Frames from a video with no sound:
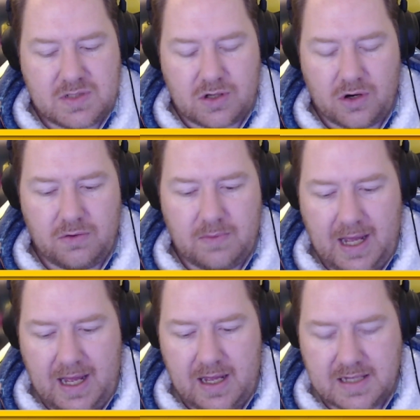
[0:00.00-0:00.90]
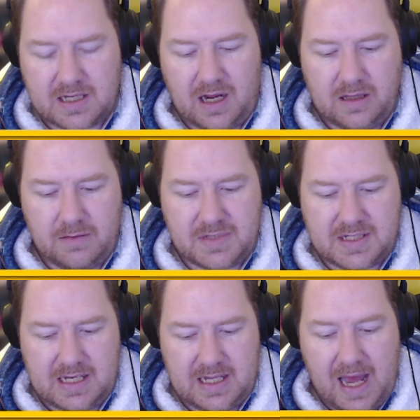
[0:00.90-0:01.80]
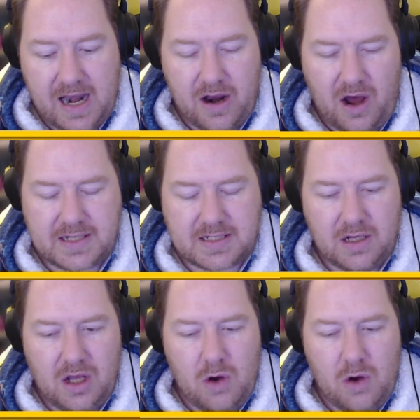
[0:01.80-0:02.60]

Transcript: so Asylum, City, and Night,